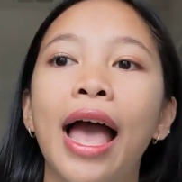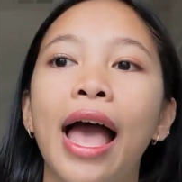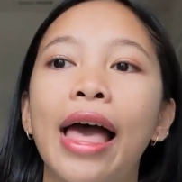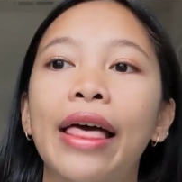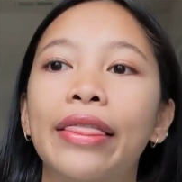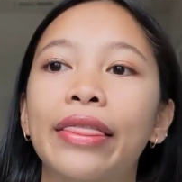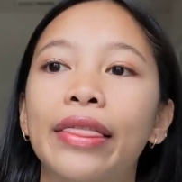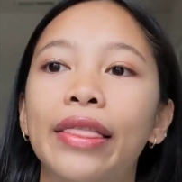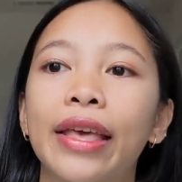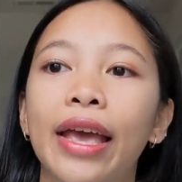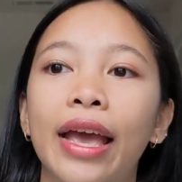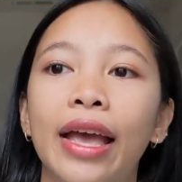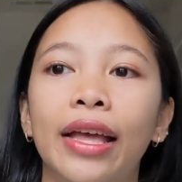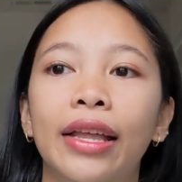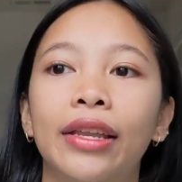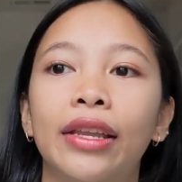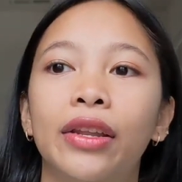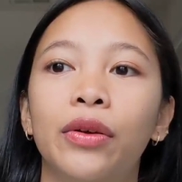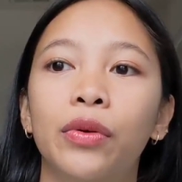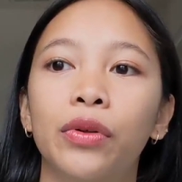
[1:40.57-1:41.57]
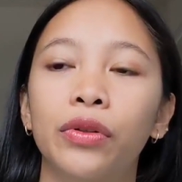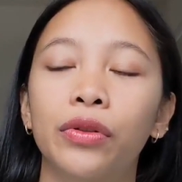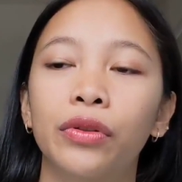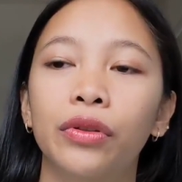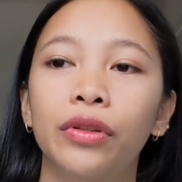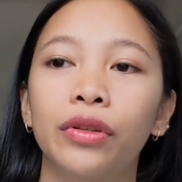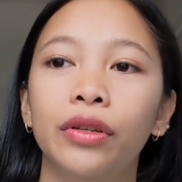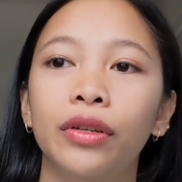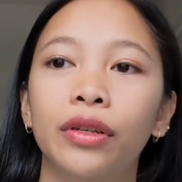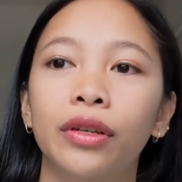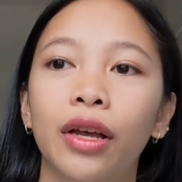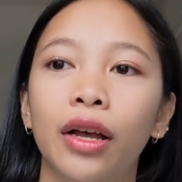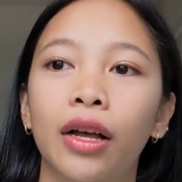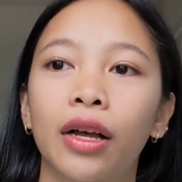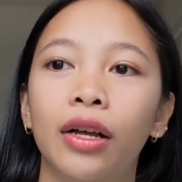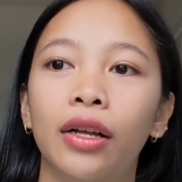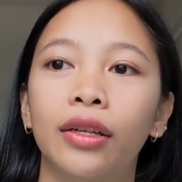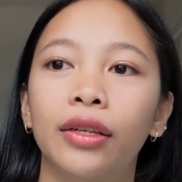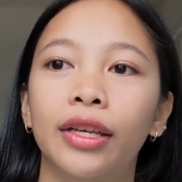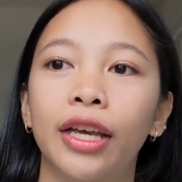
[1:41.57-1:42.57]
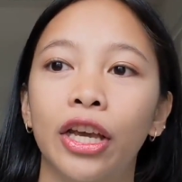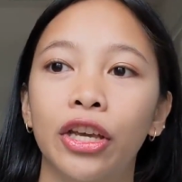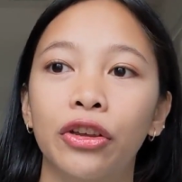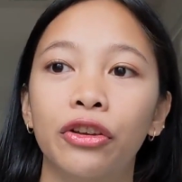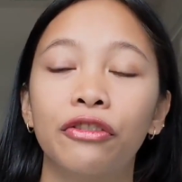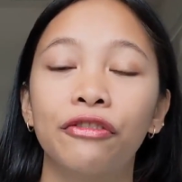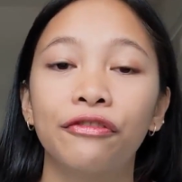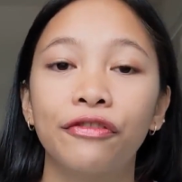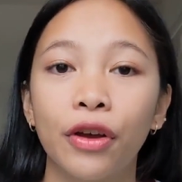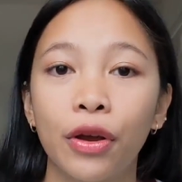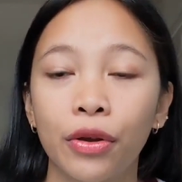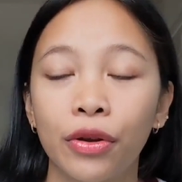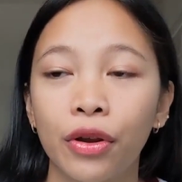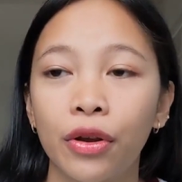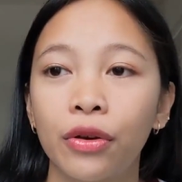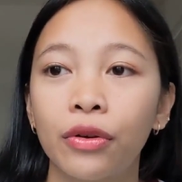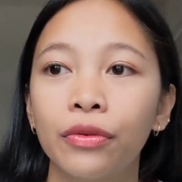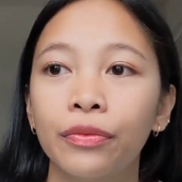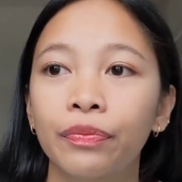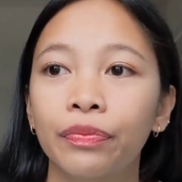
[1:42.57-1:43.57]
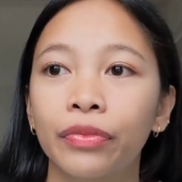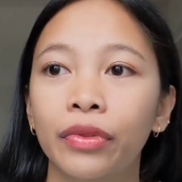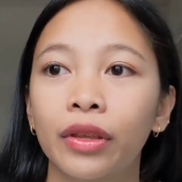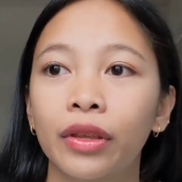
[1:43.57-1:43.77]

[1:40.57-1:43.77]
and then they will uh, get your photo.